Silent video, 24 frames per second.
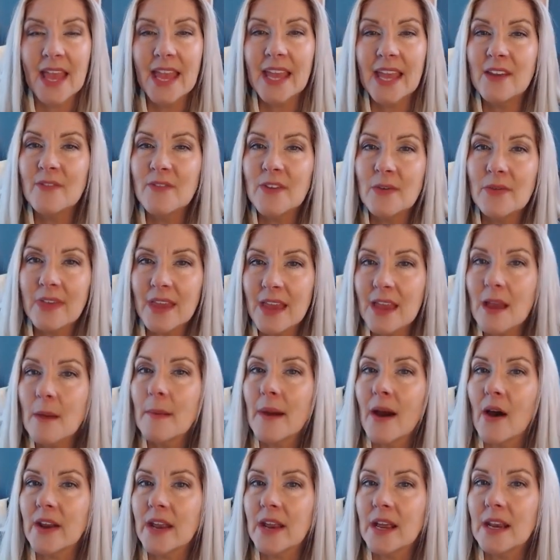And if you think
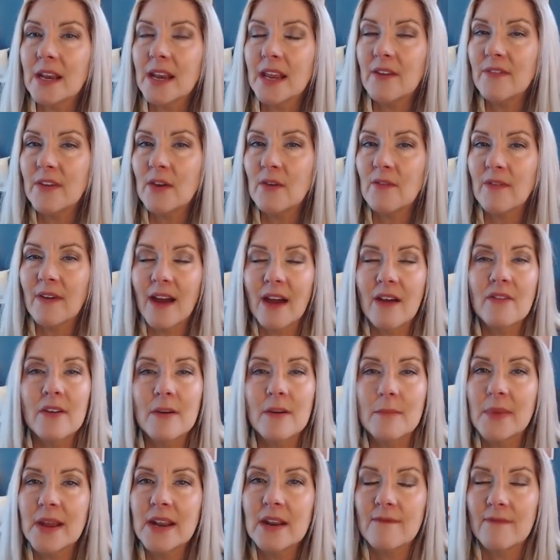about it, if you've
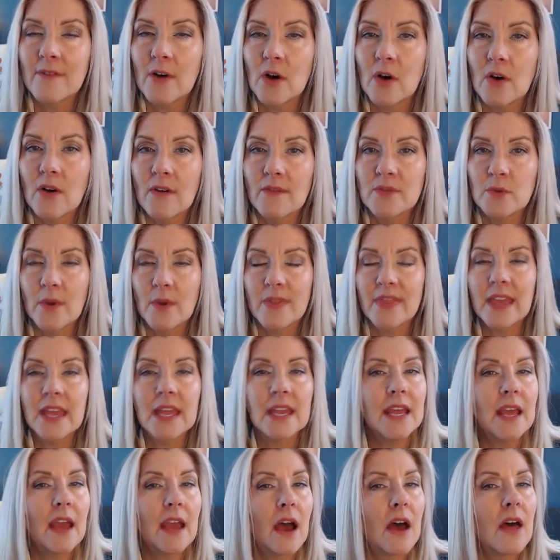ever been involved with
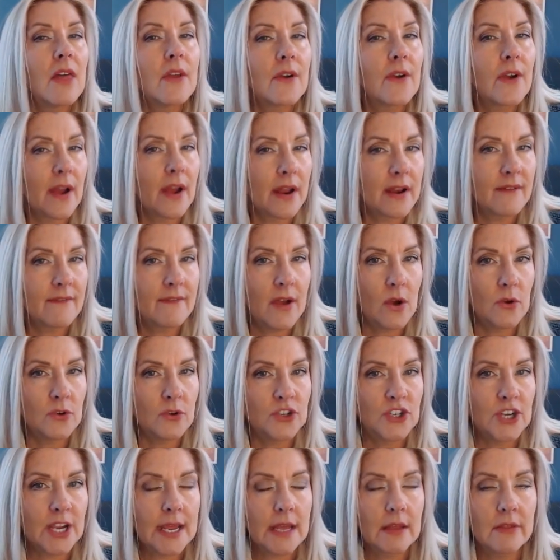any other kind of
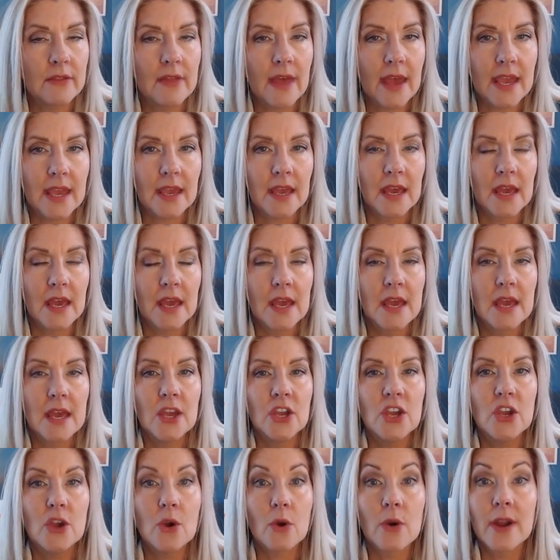coaching, like
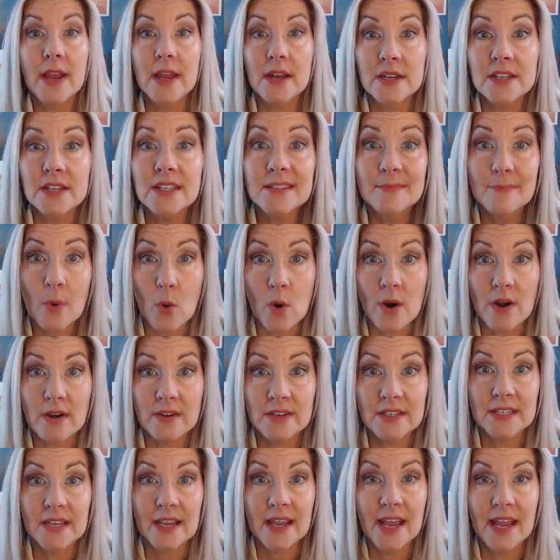you're in a
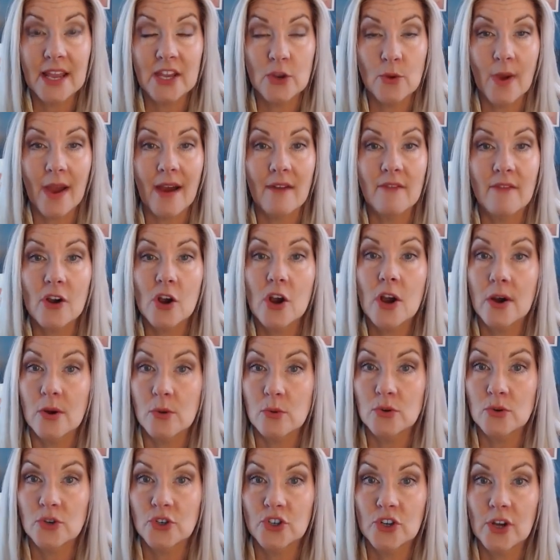sport and you have a
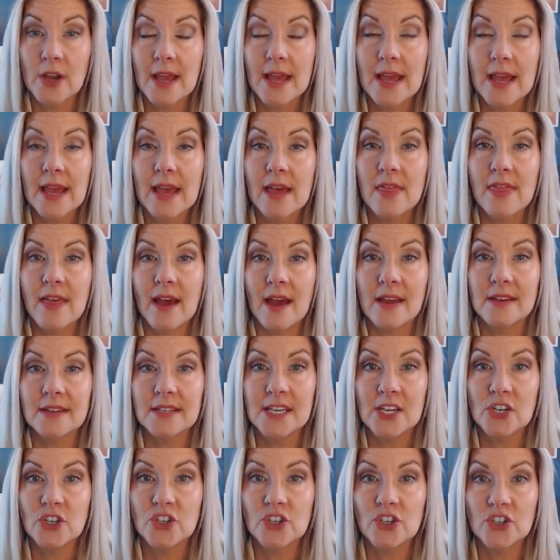coach that
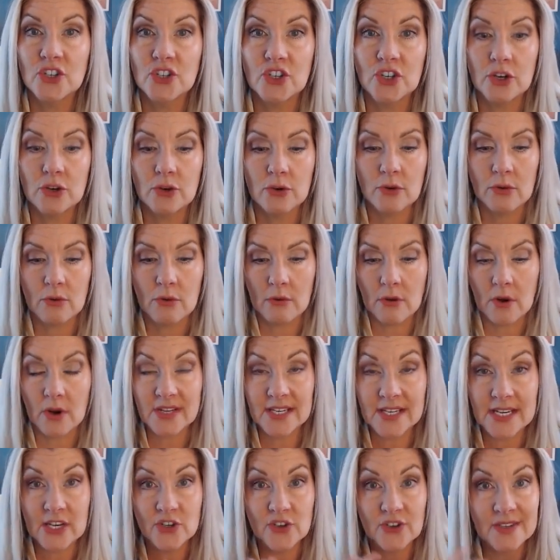teaches you or
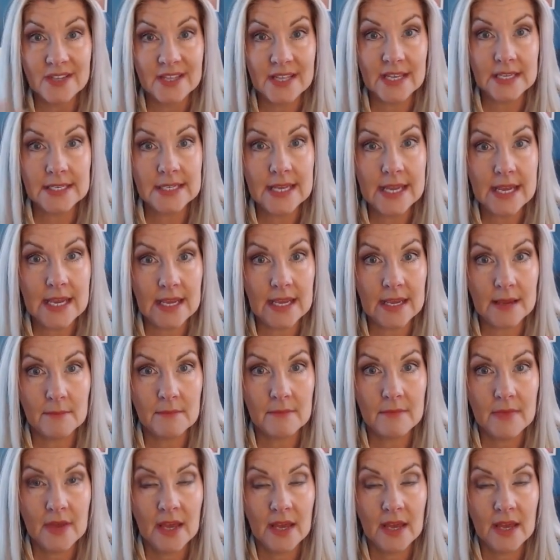teaches the team